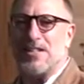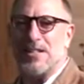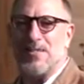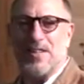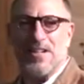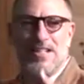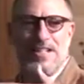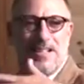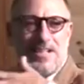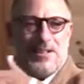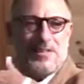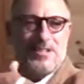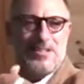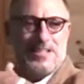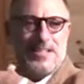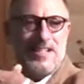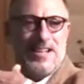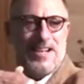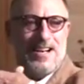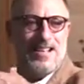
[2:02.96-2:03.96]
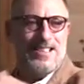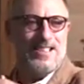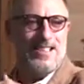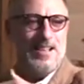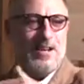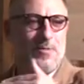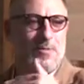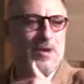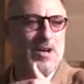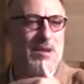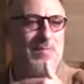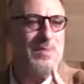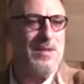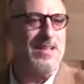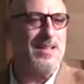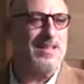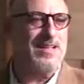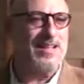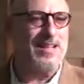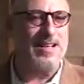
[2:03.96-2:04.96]
of us, and they'll see us, and they want to
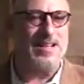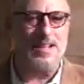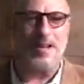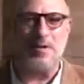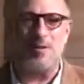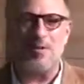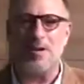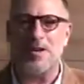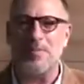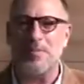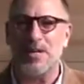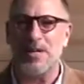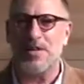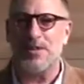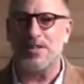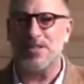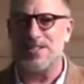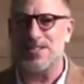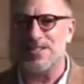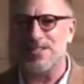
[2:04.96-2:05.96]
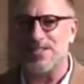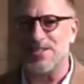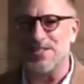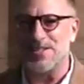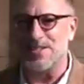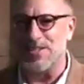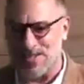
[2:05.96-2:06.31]
be they want to be Christians too.